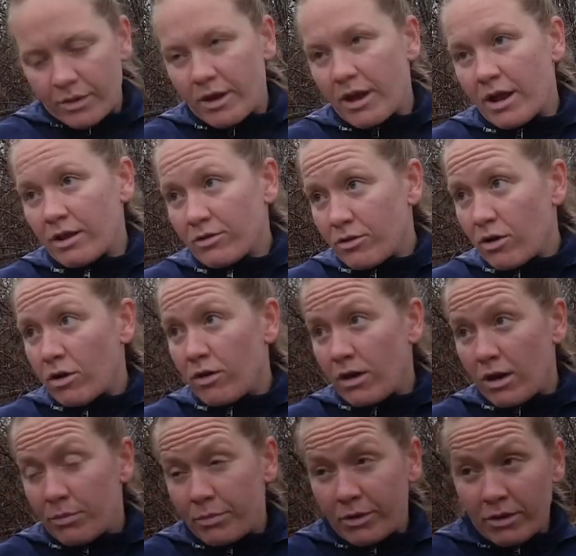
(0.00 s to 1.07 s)
And it's called
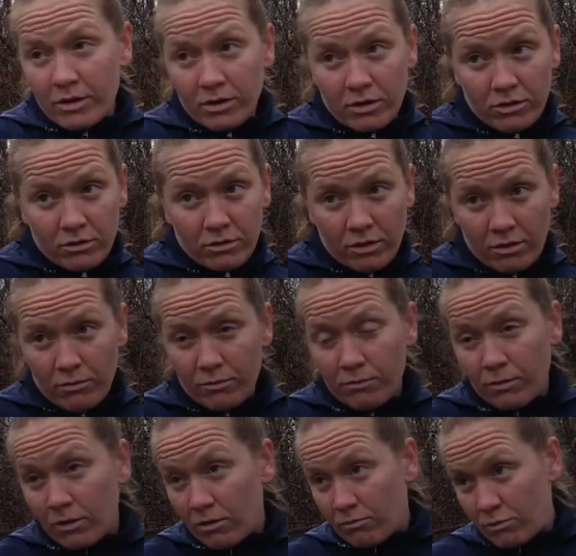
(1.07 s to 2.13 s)
that because in
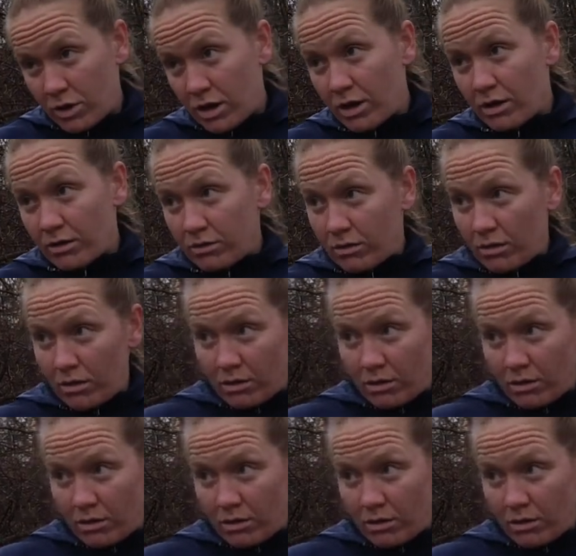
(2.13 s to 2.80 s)
front of me is the